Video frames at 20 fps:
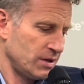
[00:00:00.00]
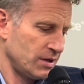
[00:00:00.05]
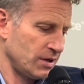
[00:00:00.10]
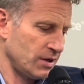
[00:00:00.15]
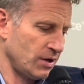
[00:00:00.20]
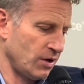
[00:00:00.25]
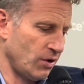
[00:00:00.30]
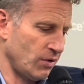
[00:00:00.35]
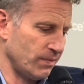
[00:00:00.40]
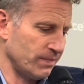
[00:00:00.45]

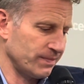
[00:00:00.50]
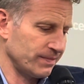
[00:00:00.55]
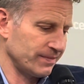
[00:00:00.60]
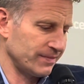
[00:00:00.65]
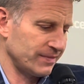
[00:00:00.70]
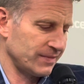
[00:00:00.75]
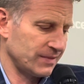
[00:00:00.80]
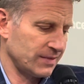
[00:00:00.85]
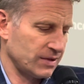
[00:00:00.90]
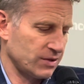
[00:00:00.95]
You know,
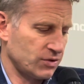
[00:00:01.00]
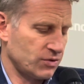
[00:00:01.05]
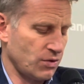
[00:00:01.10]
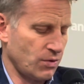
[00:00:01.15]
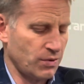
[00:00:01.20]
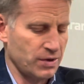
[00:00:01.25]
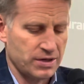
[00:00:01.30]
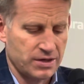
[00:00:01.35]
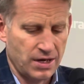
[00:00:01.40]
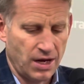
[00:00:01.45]
so
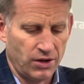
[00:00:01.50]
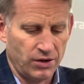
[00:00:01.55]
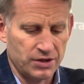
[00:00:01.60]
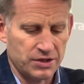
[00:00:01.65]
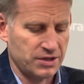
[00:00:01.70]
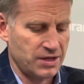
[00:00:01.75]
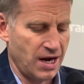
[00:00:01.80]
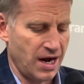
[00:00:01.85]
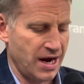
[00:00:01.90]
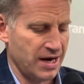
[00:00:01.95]
we tell these
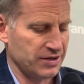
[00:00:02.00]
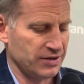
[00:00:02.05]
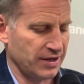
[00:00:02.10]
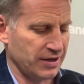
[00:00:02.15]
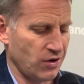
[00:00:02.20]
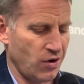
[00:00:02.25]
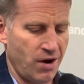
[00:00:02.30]
guys, like,